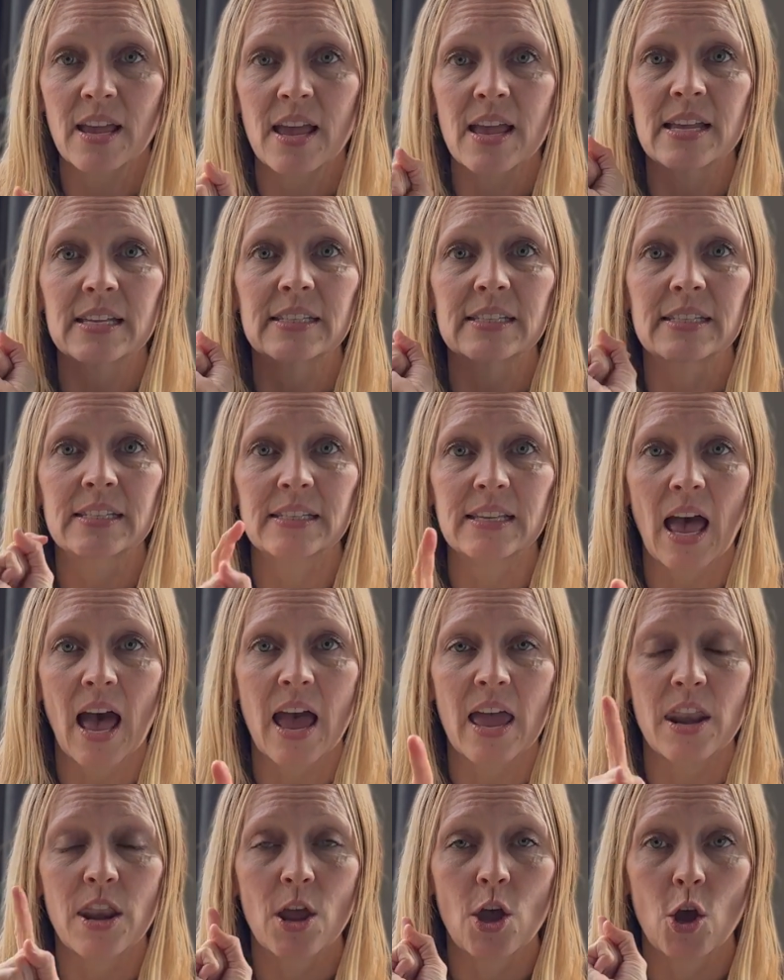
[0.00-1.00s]

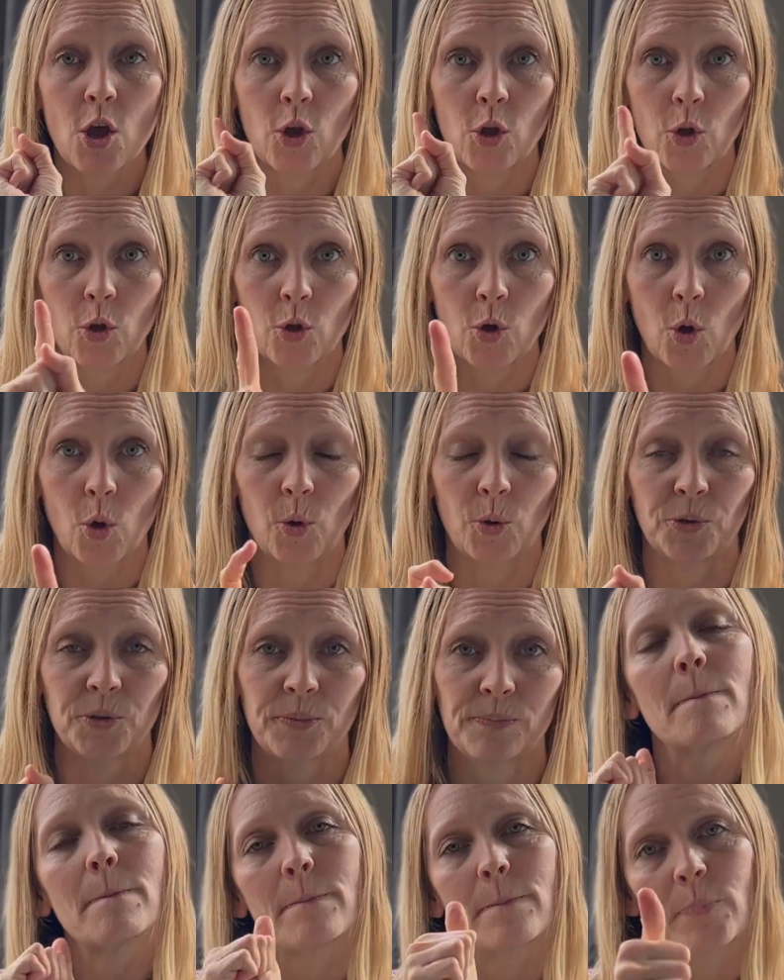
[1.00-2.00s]
Sun Gold.
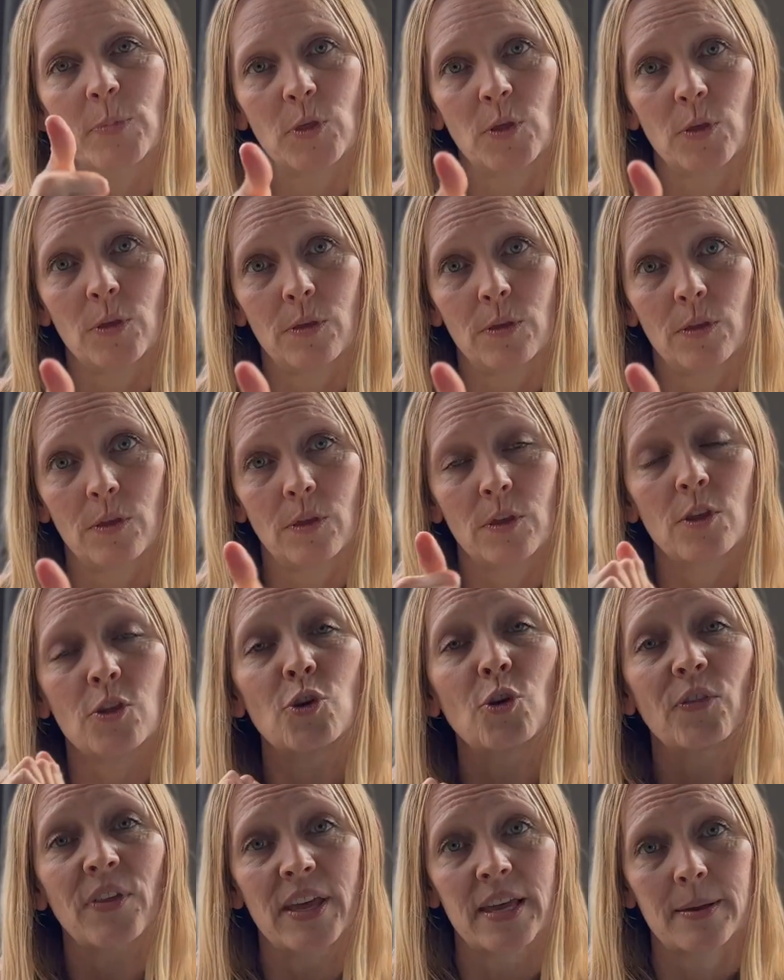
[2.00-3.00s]

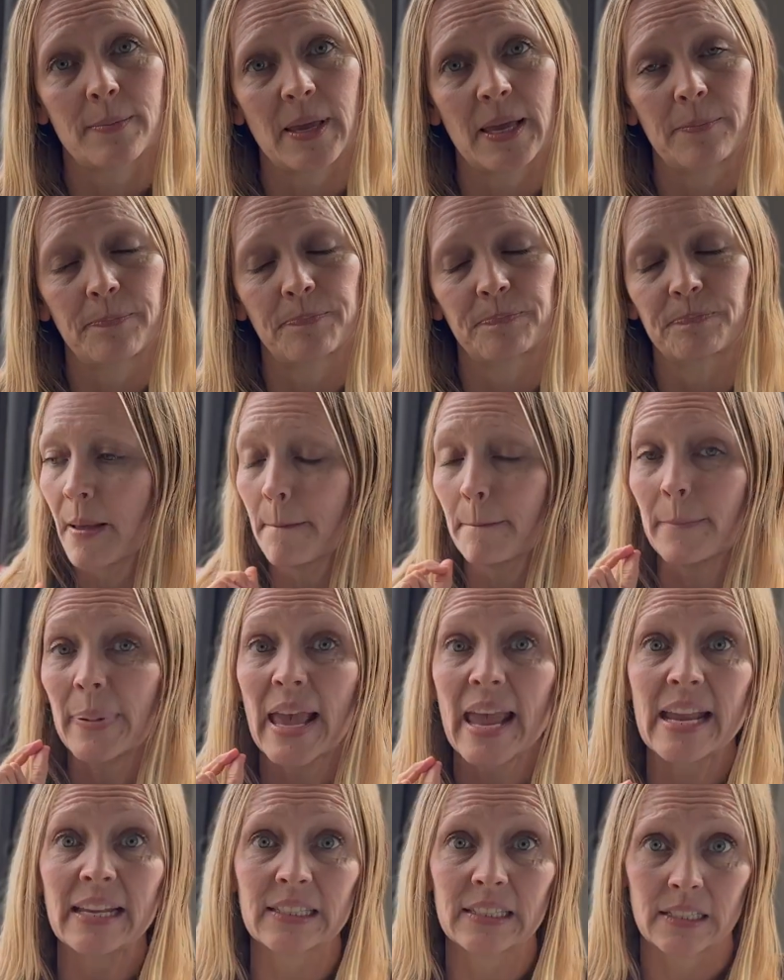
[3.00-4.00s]
You'll thank me.
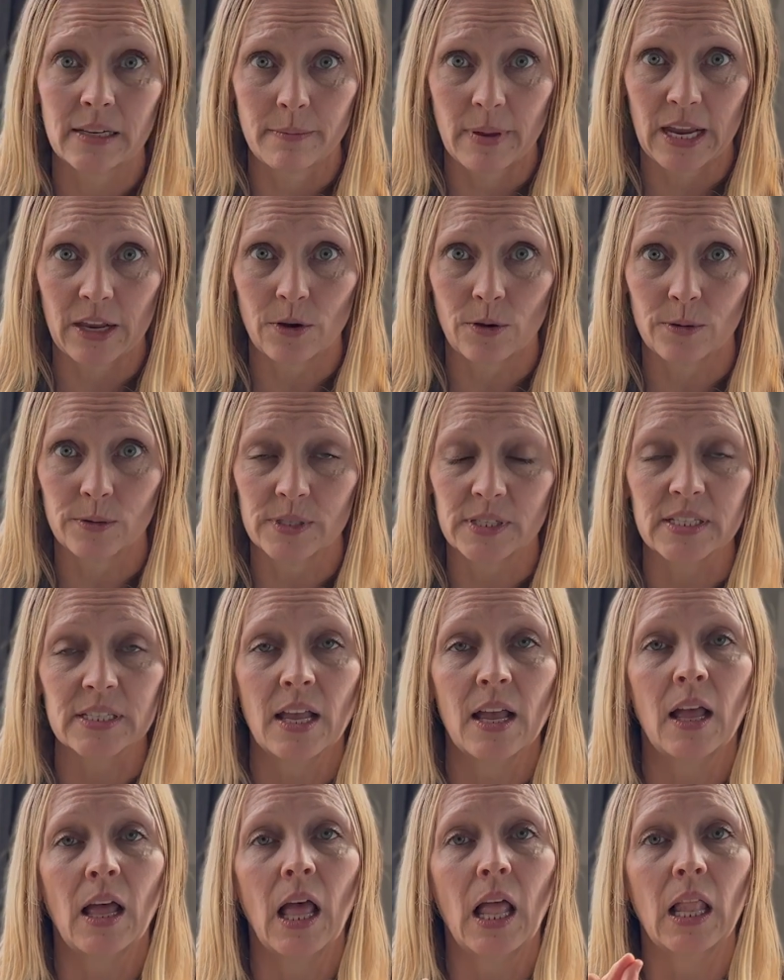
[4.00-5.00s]
Paste tomatoes,
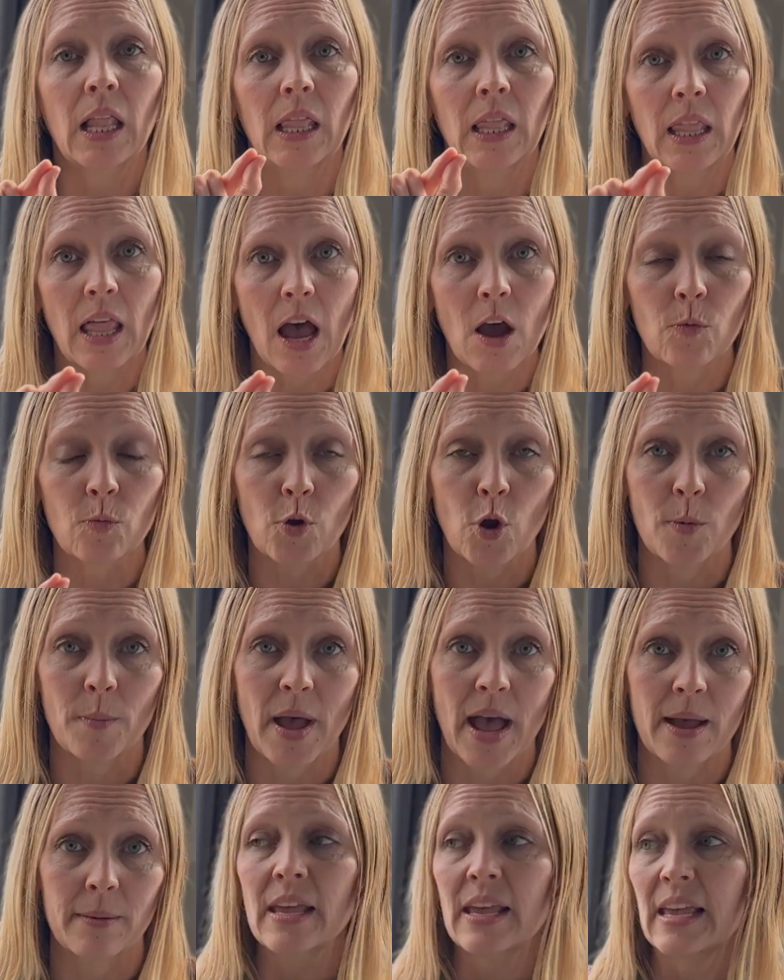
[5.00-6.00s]
La
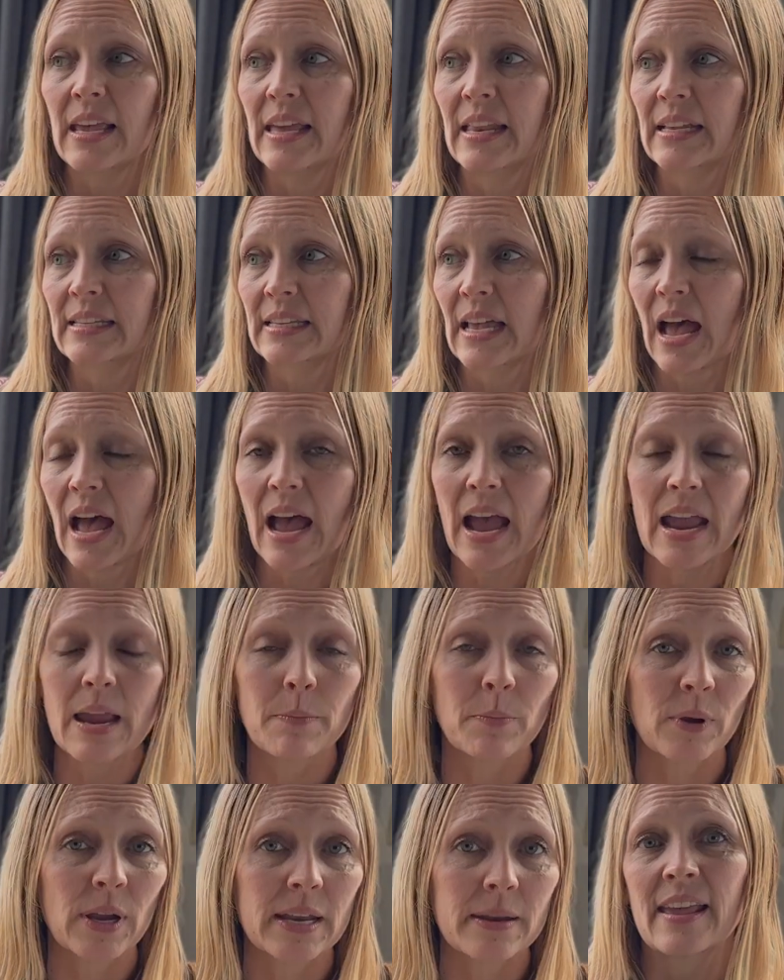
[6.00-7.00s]
Roma. It is a
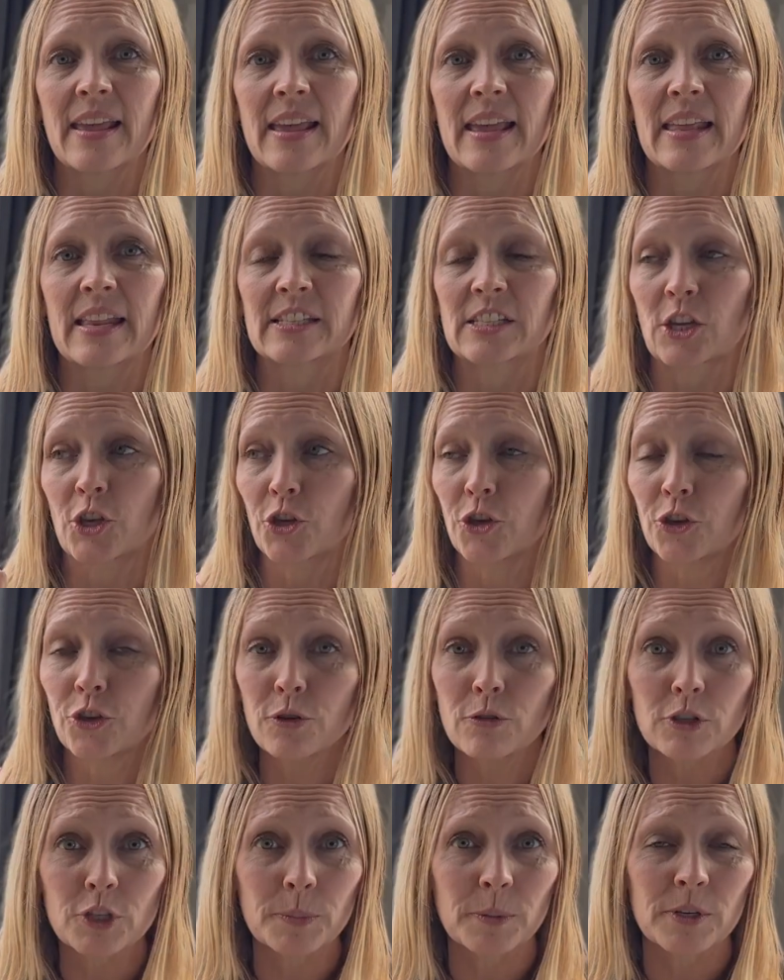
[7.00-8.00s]
hybrid. It is a
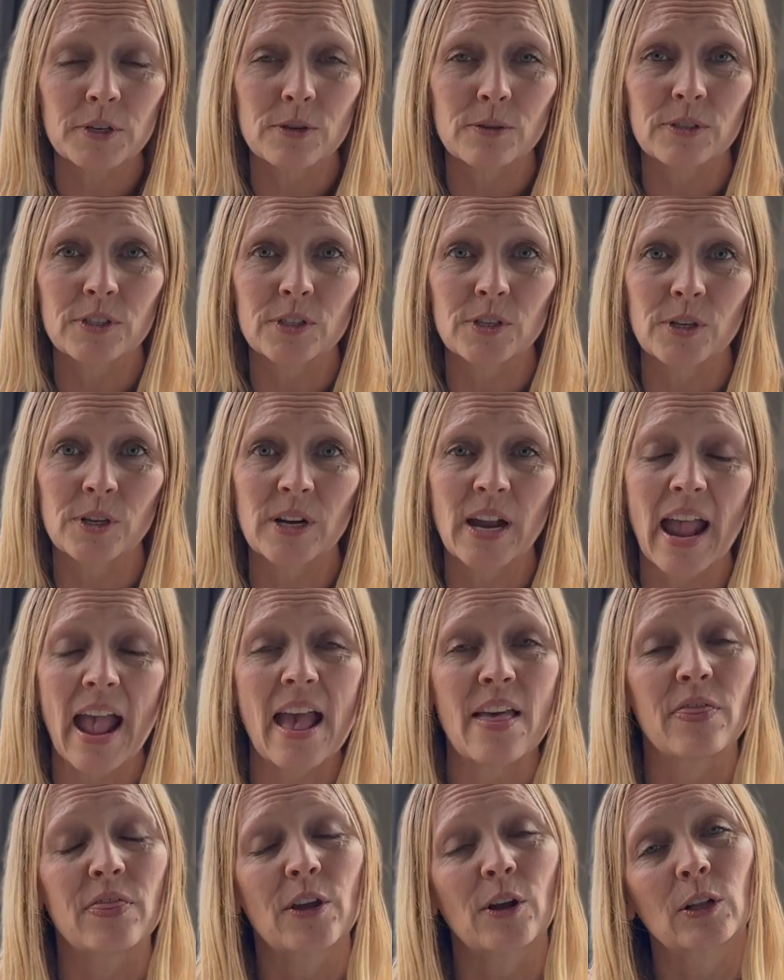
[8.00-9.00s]
huge producer
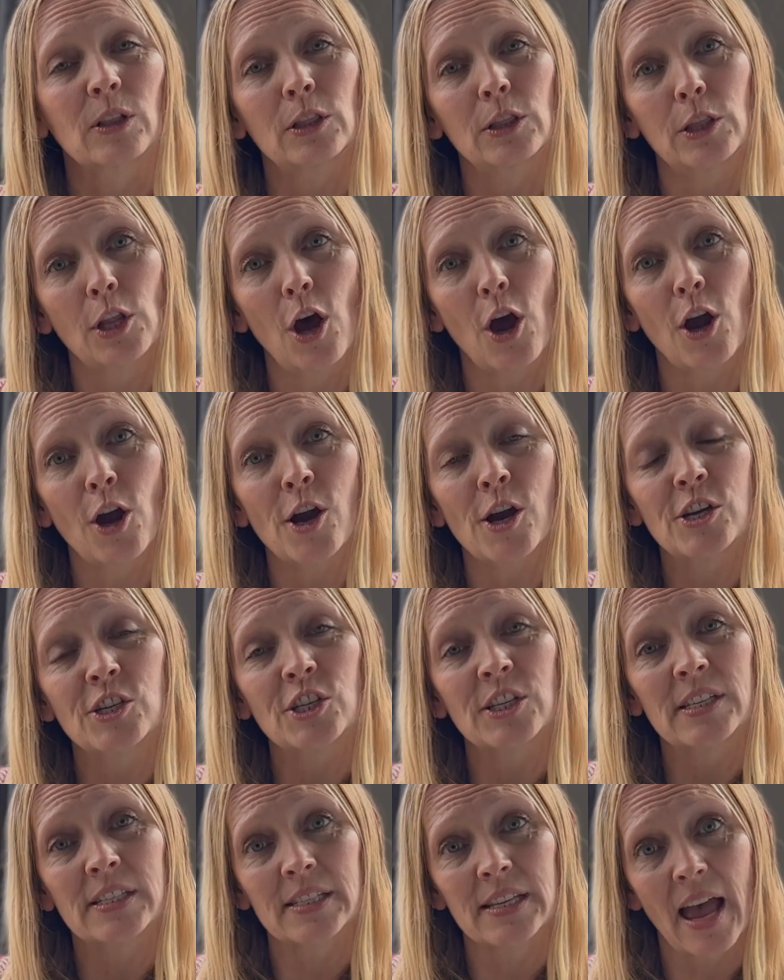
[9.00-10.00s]
and they're large
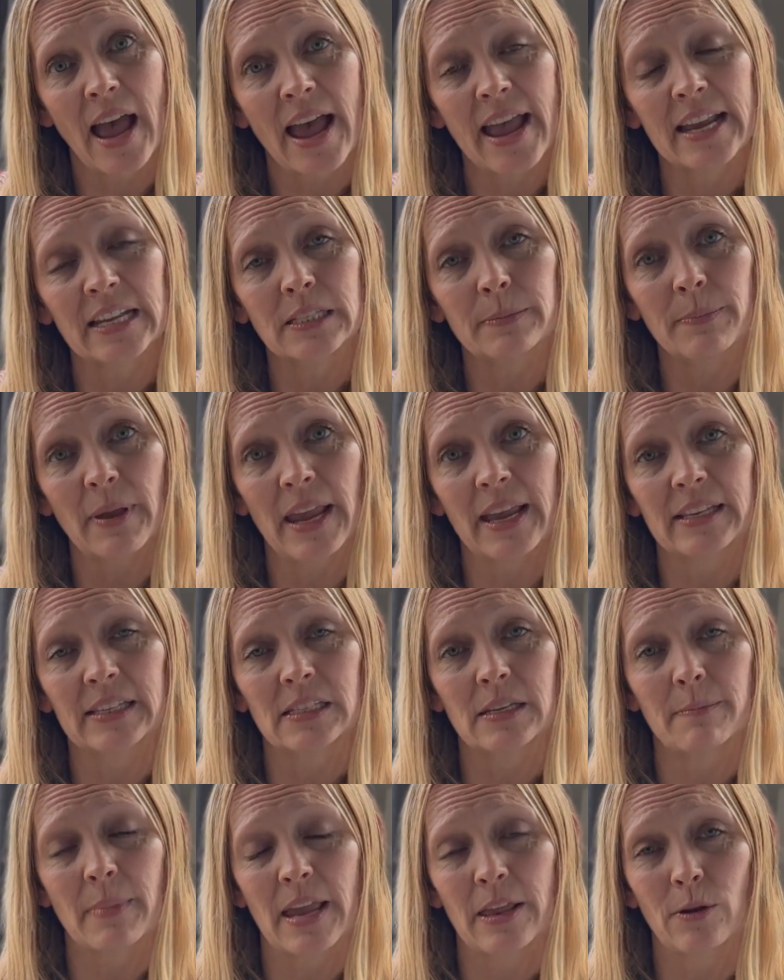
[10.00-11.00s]
size paste
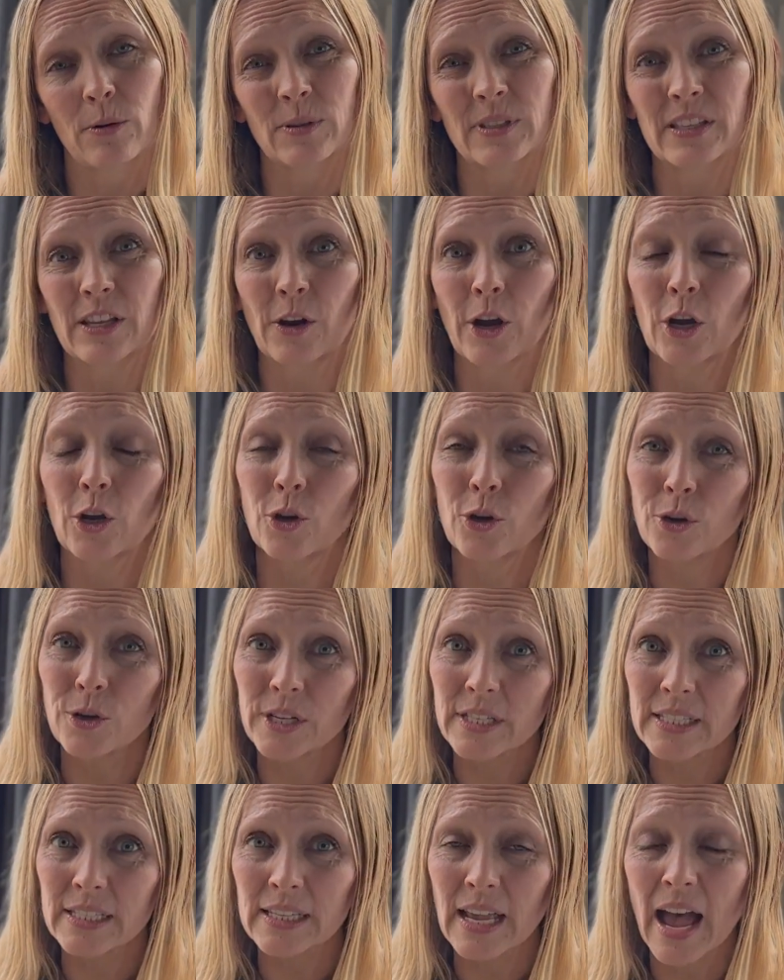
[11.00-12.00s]
tomatoes. They're a
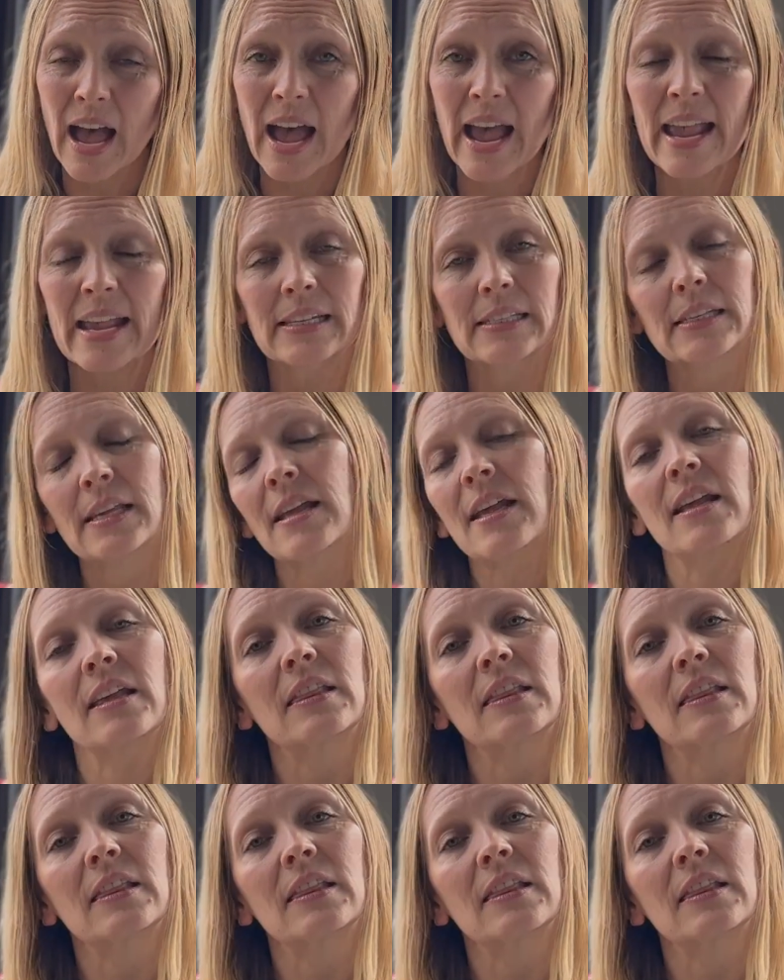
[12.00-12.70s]
good size.